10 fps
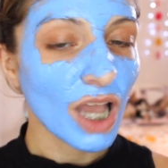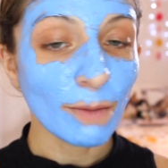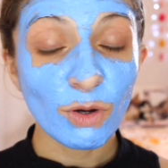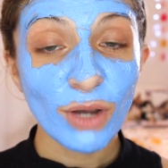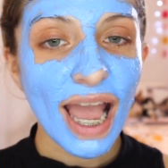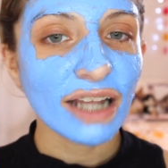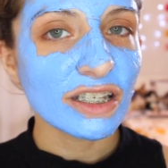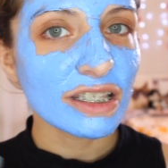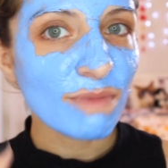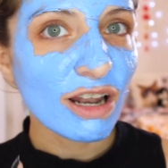okay. And the
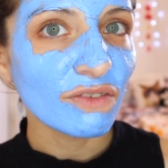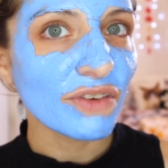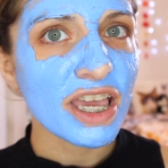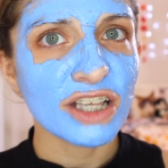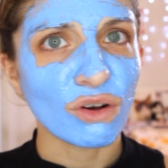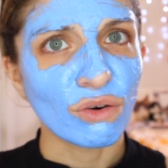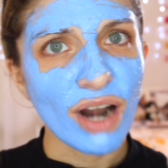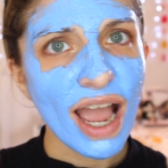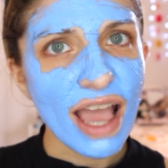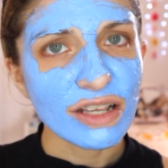smell of it is all
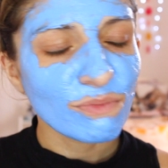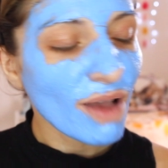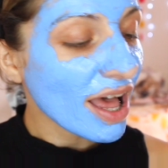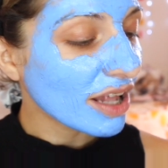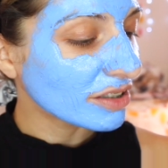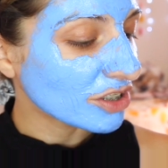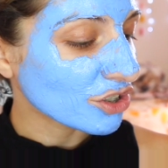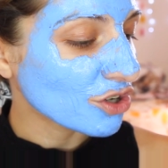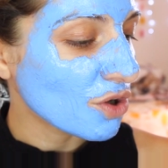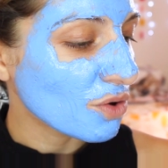right as well. There's
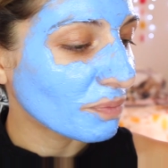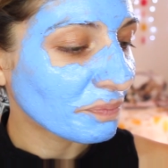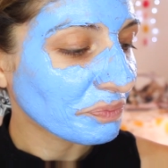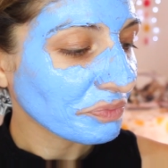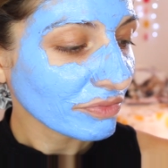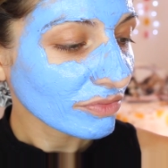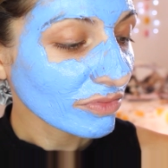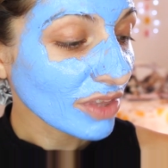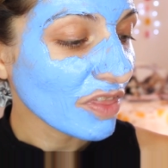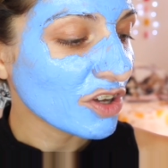
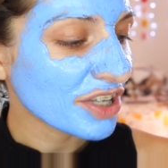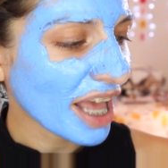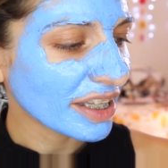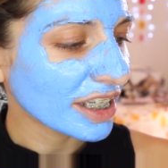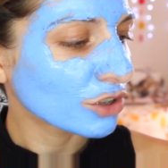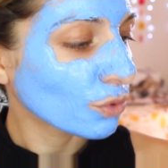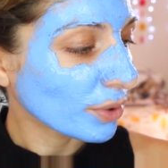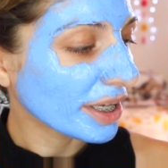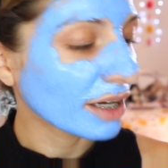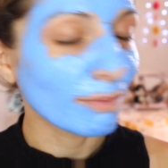nothing
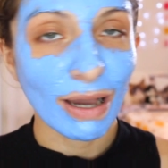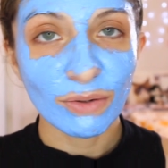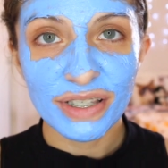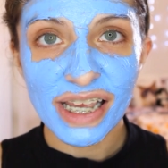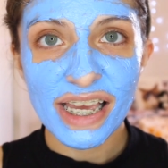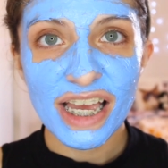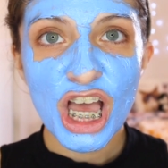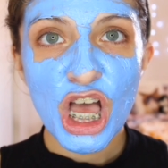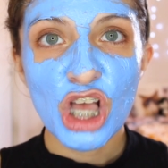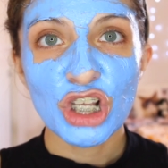annoying about it.
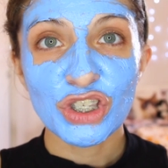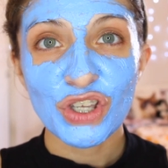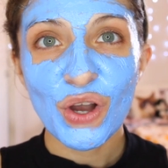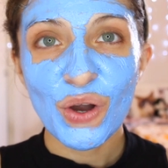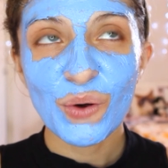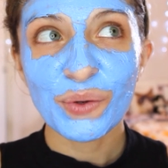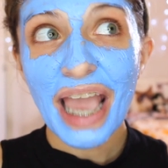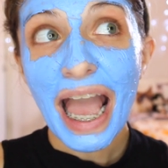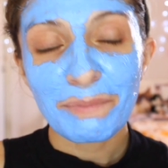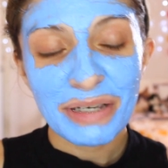So
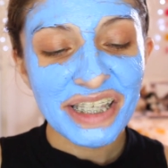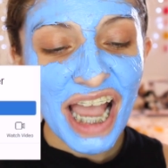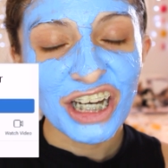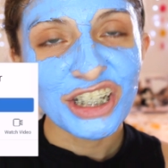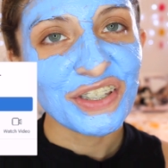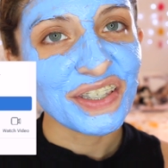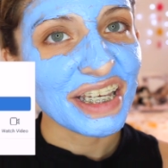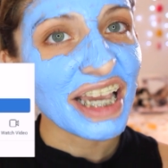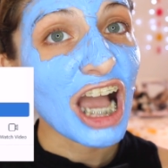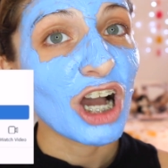yeah, I'm excited to
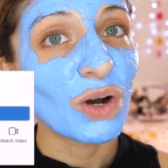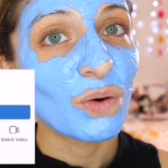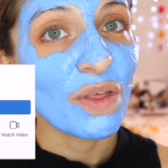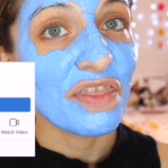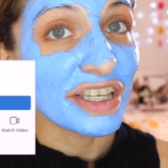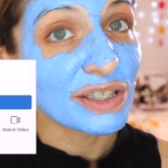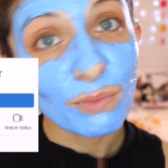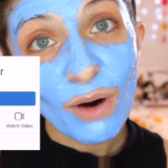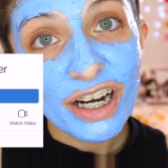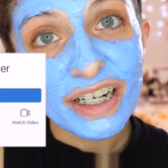see how this
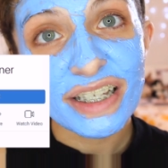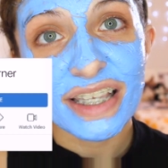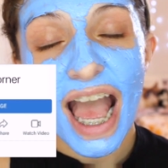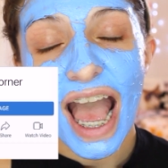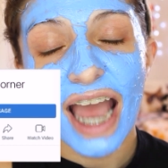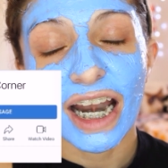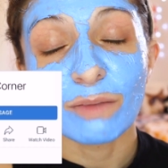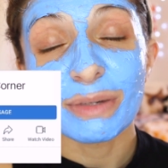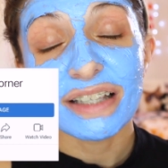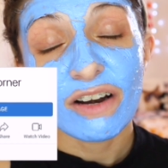works, and
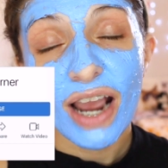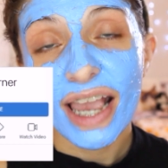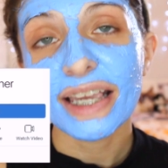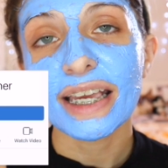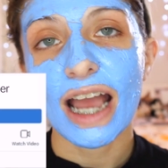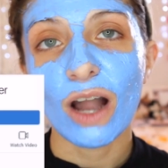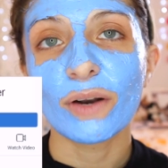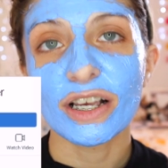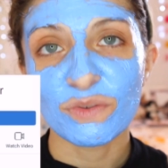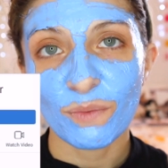I'll be trying it
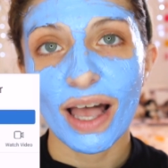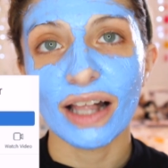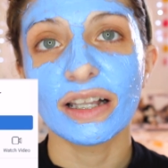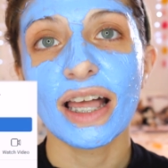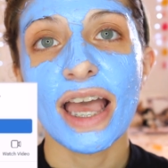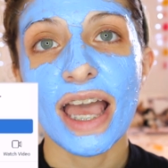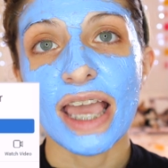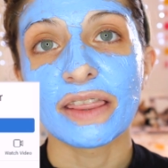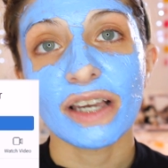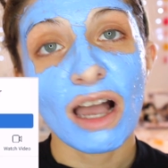out as well
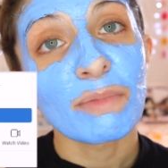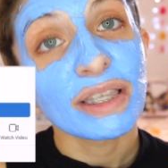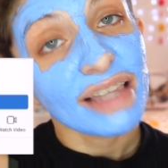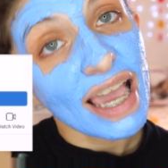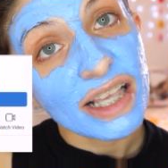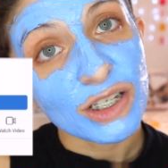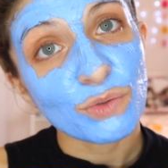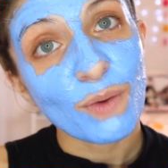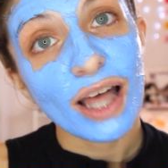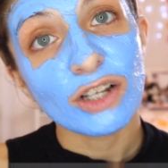in the coming days
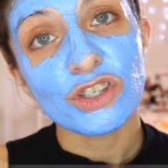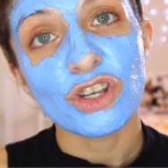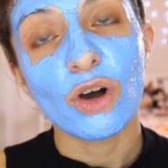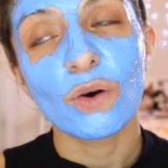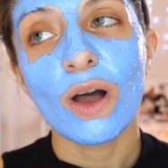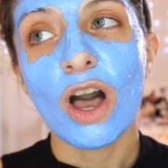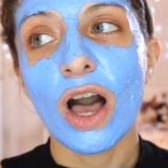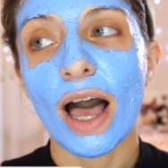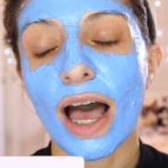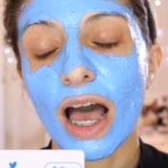as well. So
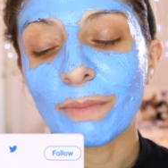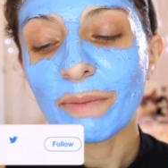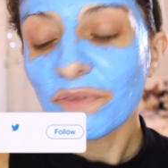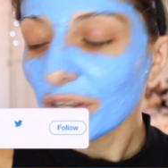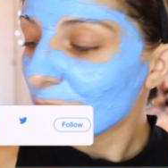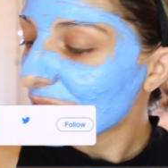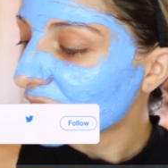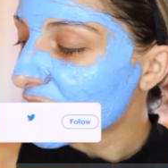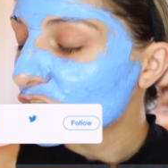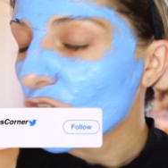I'm filming
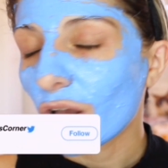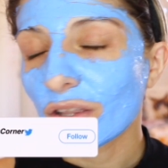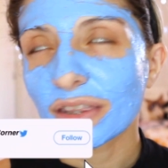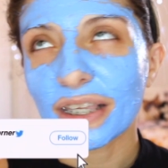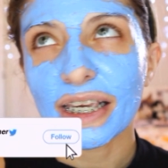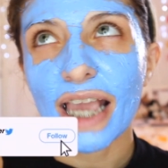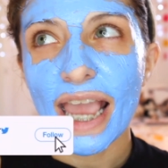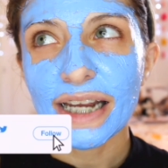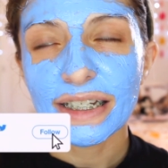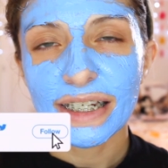this on the
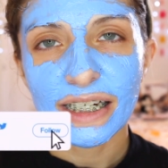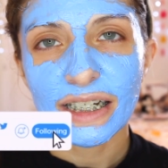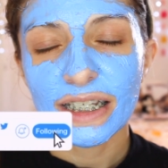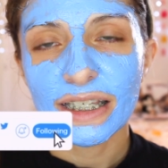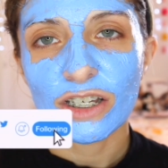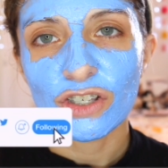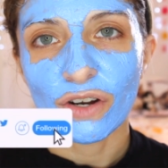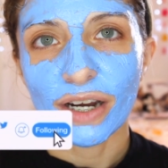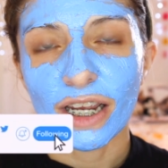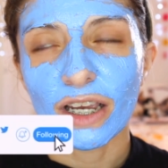18th,
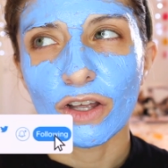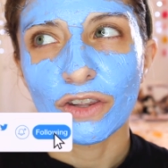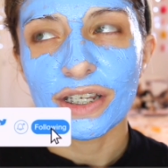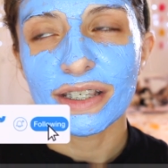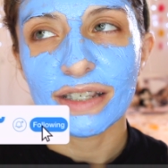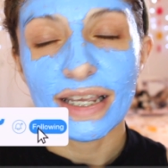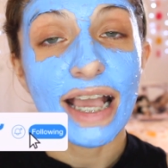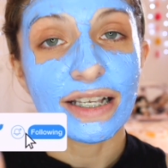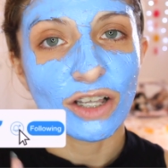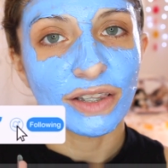
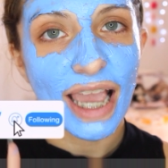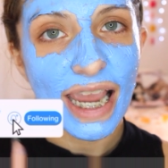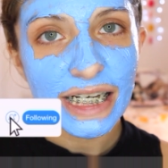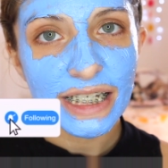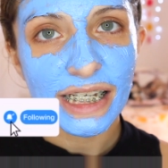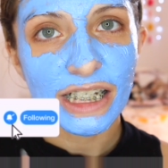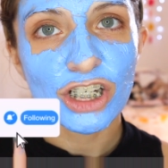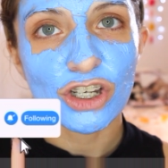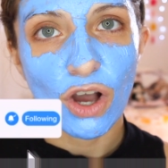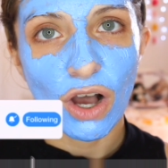on the
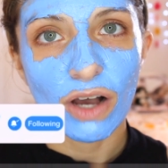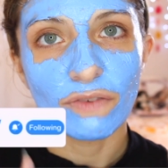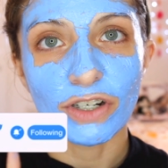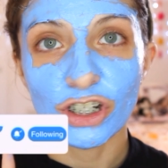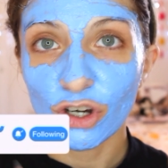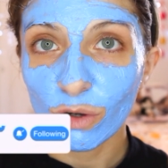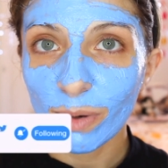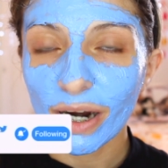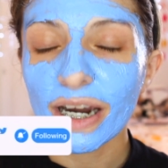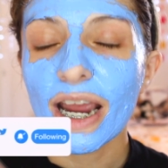18th of
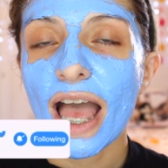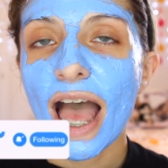October,